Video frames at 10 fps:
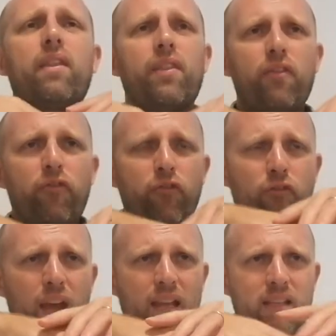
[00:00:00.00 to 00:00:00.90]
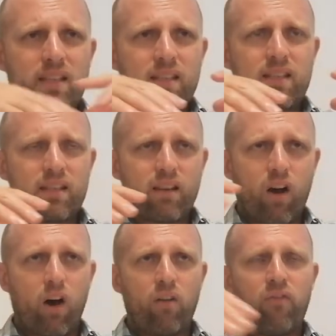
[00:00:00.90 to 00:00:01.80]
the fence
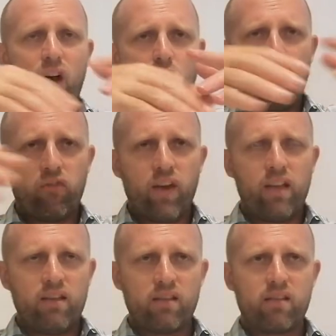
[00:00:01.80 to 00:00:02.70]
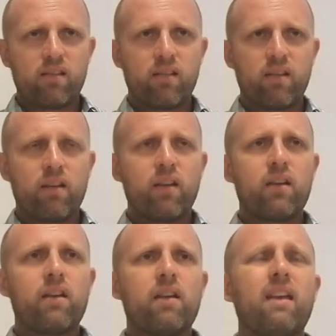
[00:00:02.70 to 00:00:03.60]
of offense
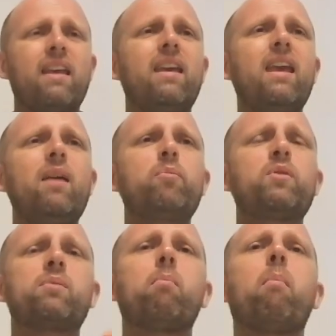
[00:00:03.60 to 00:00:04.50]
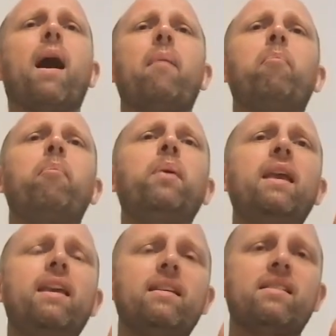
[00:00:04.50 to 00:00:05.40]
keeps my
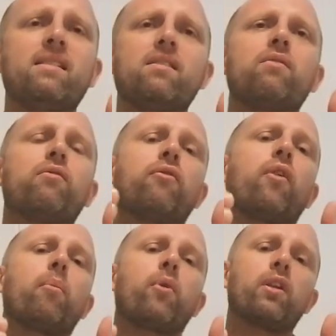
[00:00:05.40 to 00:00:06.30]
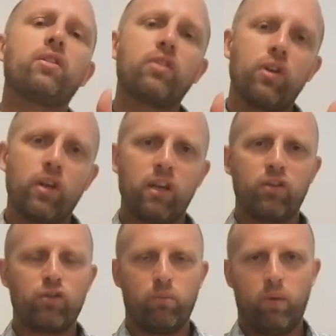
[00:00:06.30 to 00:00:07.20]
peace from
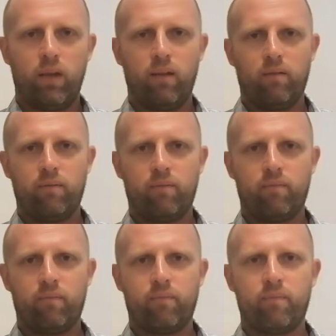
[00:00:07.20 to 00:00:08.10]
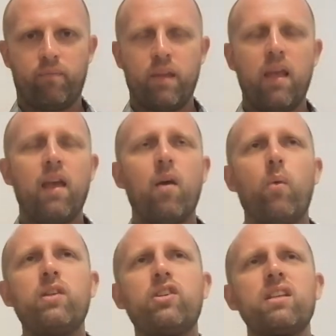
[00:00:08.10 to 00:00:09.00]
returning to me.
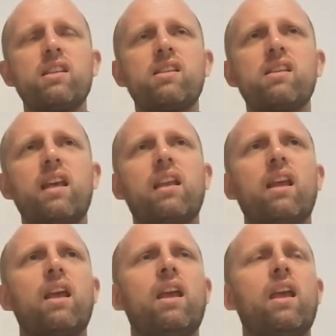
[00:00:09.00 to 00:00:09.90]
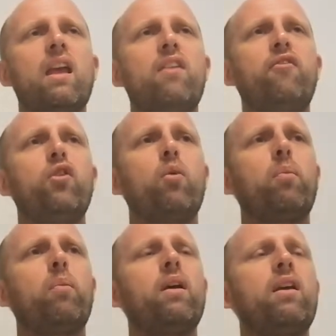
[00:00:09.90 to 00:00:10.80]
When Jesus said, if
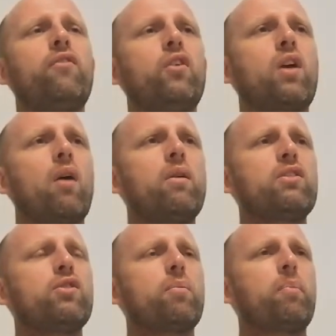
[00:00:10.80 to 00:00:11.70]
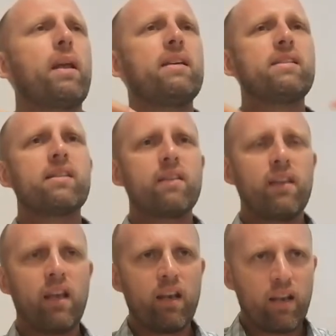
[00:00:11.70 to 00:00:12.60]
you if you go into a place,
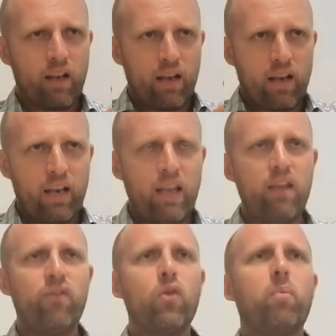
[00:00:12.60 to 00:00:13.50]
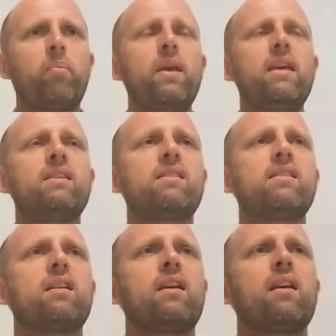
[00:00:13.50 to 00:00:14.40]
then leave your
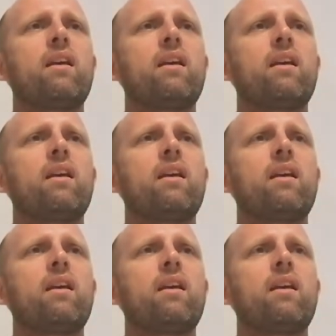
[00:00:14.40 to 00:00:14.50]
peace.